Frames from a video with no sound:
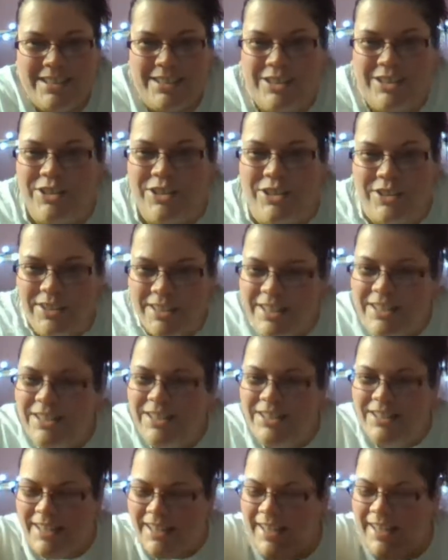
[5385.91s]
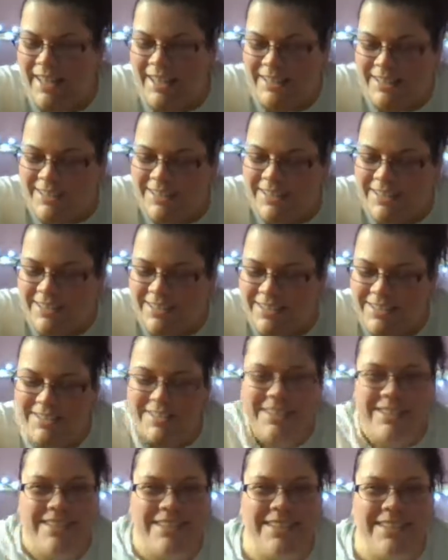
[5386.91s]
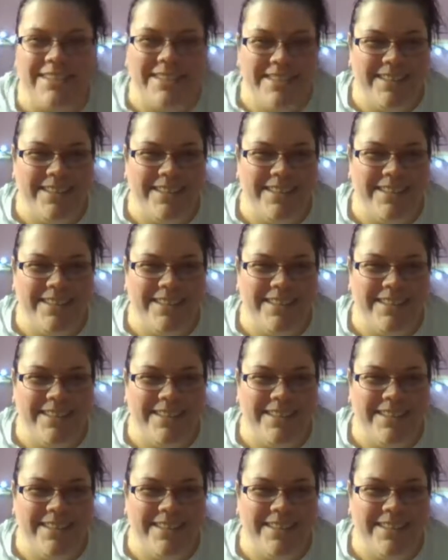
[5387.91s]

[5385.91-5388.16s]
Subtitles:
You're a little late. I'm